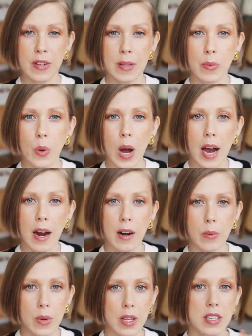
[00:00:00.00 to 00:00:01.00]
film
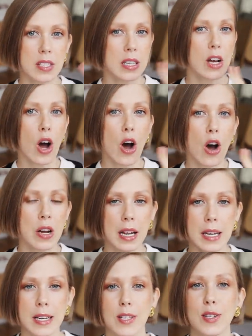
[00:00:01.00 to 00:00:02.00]
noir with a cigar and
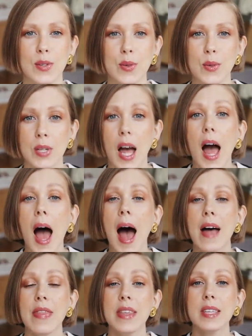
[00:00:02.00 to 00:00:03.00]
a linen suit,
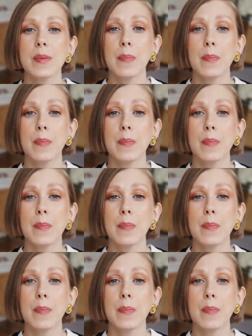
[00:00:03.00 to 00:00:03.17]
and this